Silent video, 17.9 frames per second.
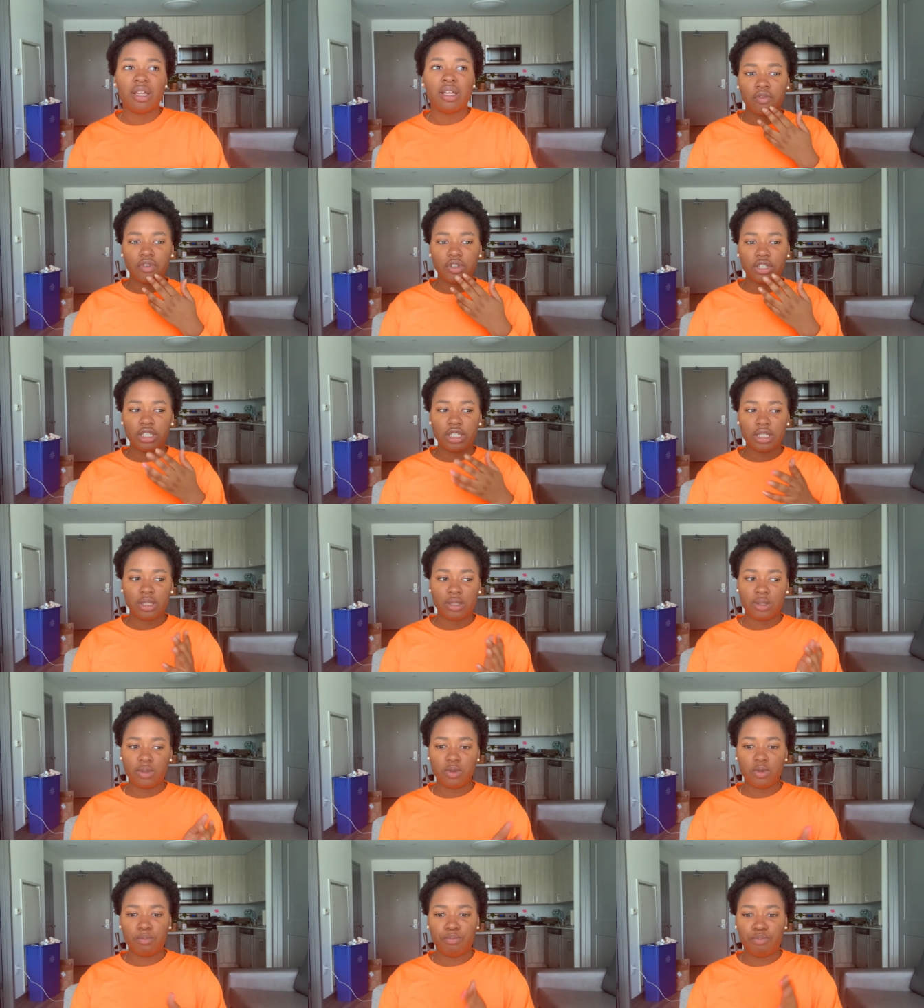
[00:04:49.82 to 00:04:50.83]
For this
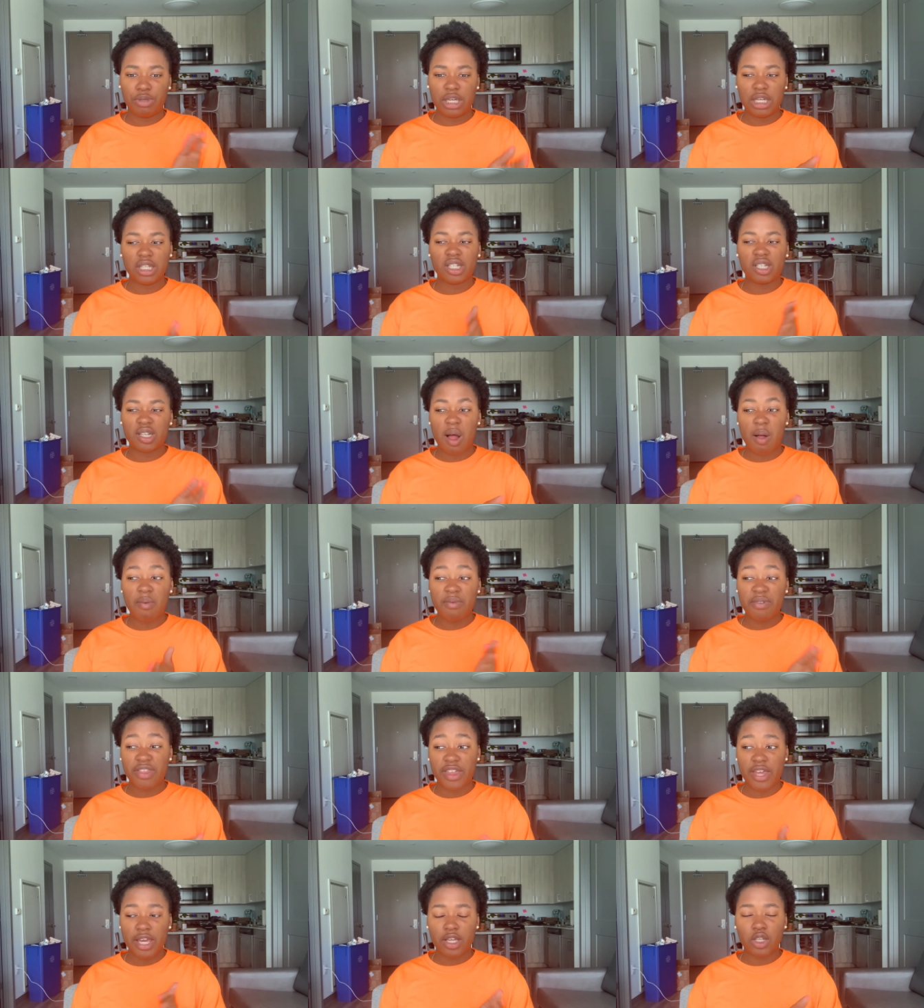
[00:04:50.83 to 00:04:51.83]
to be
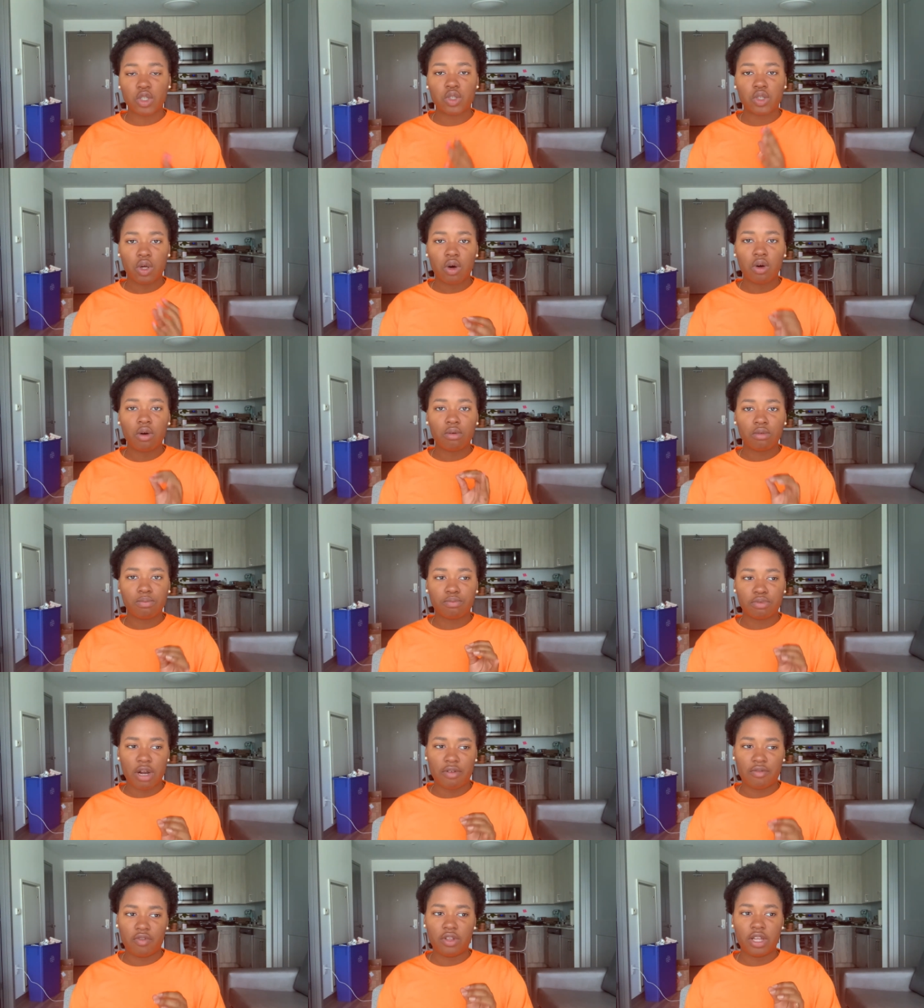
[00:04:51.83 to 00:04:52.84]
something so
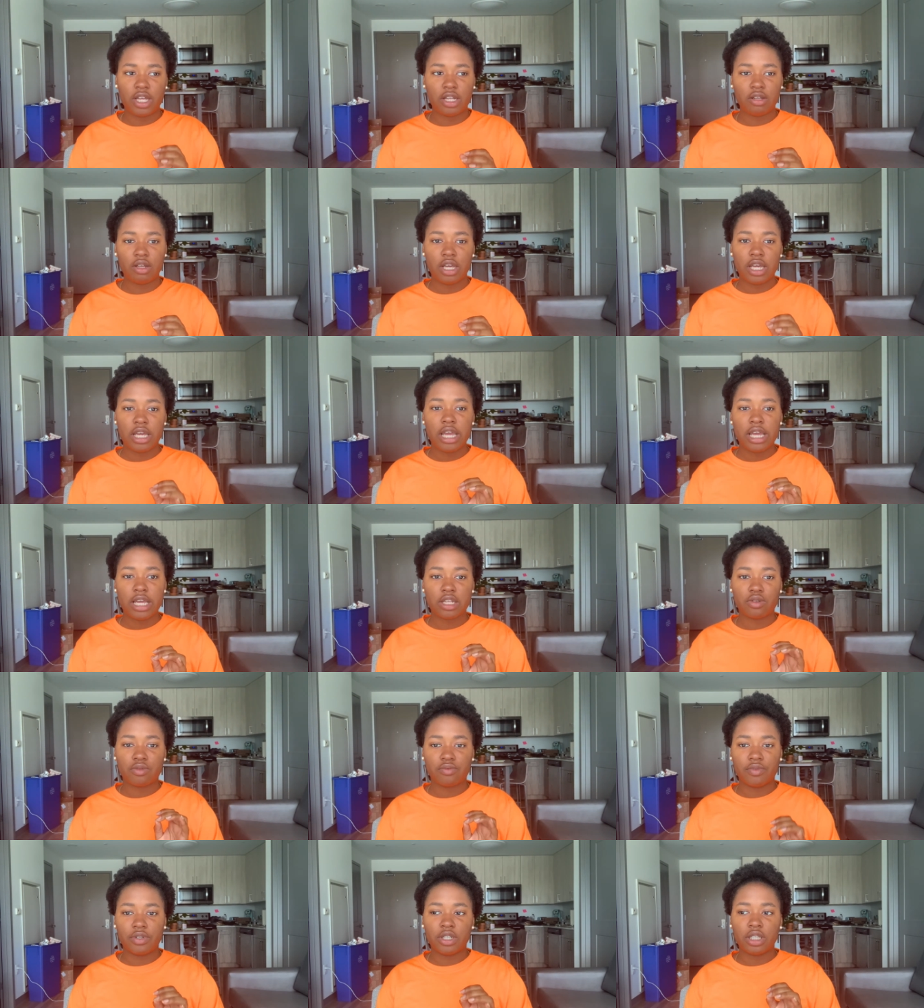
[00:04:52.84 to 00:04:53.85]
prevalent is
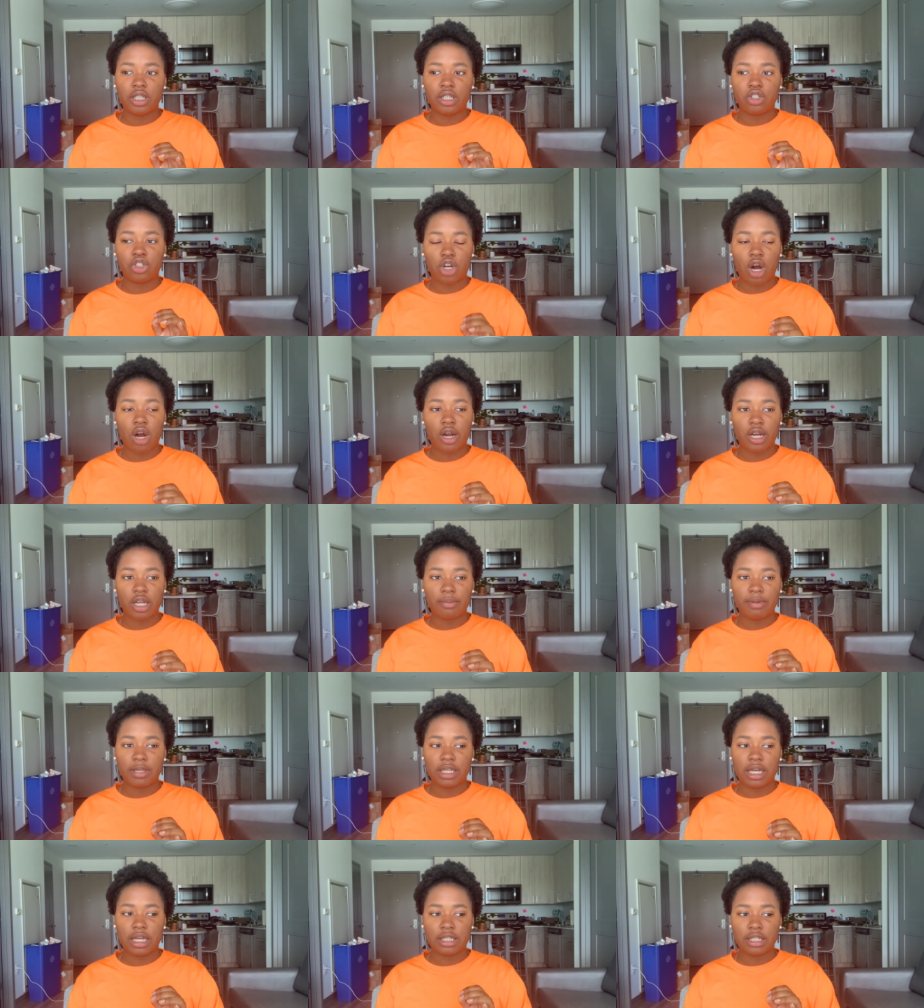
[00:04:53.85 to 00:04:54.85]
really jarring,
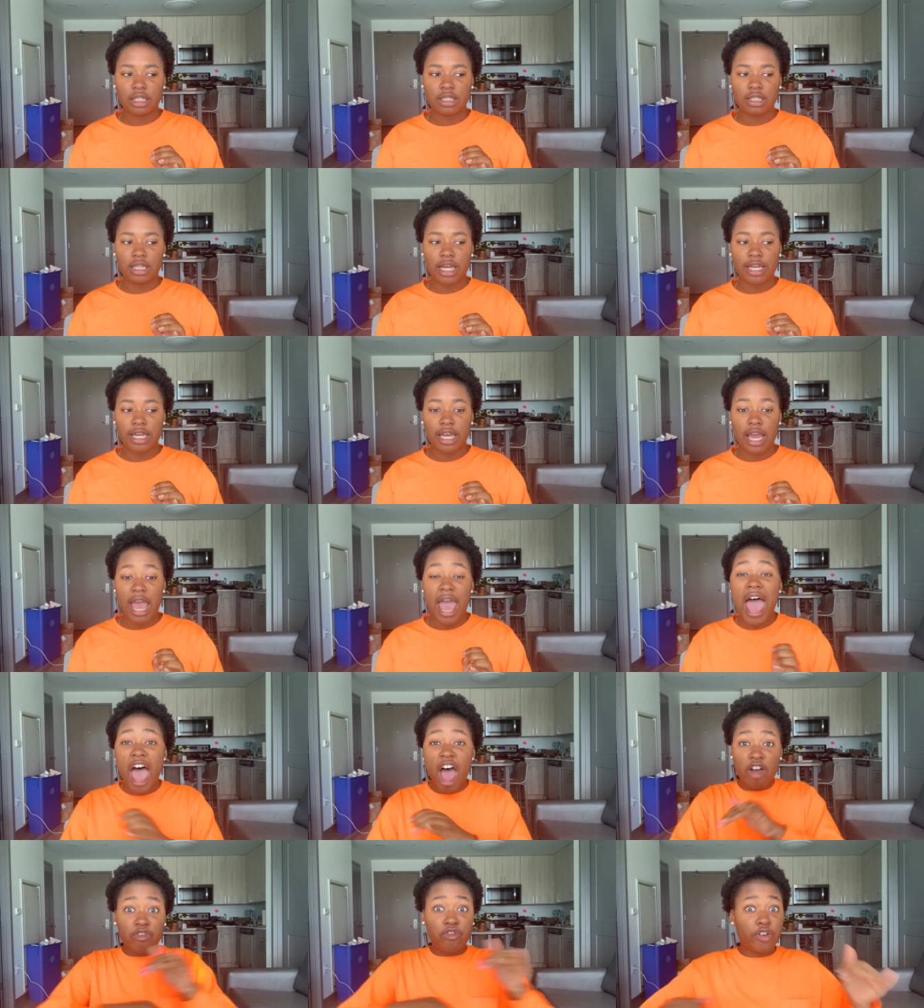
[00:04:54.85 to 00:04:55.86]
because it's like
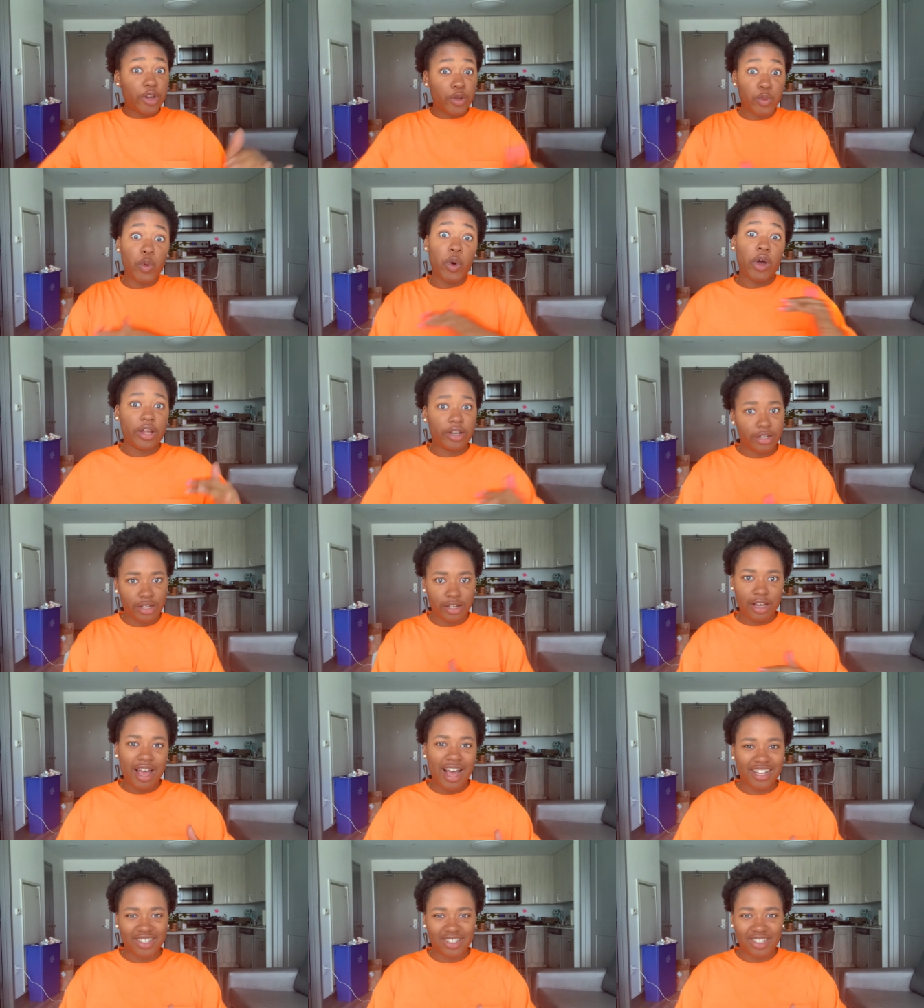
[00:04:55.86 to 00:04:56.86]
everyone
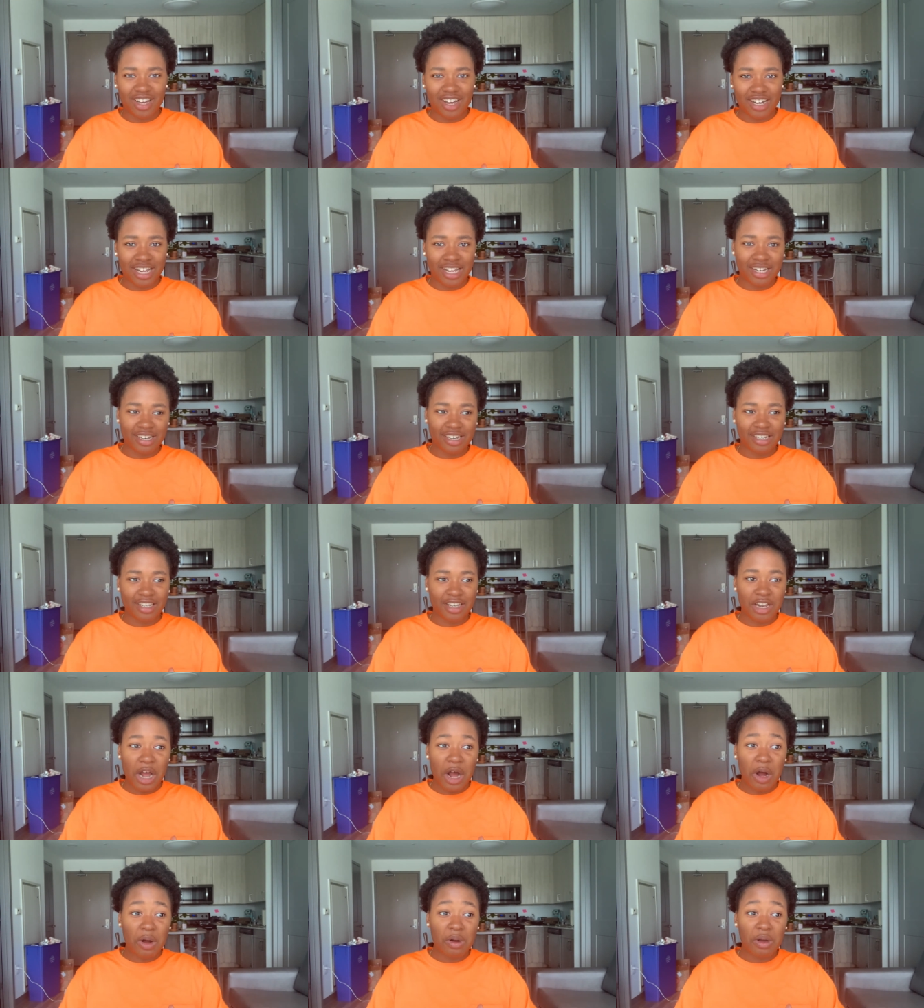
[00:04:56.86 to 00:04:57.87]
has done it, you
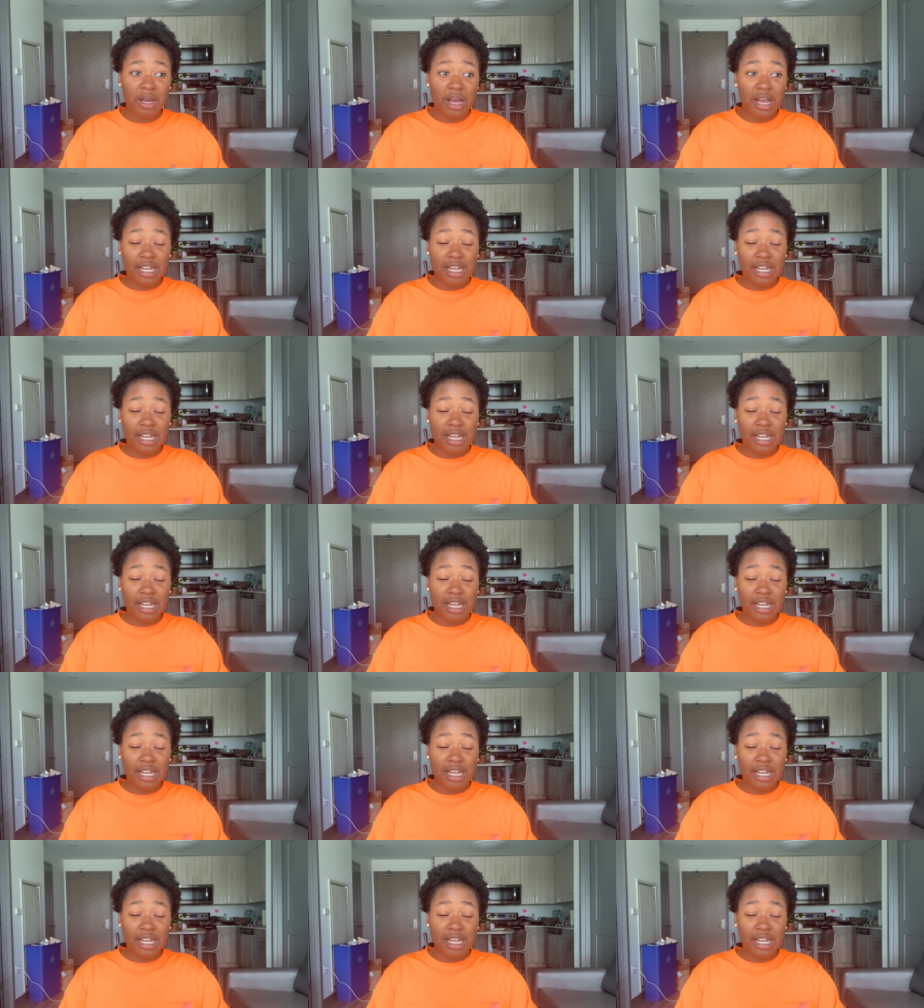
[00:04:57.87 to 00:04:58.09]
know?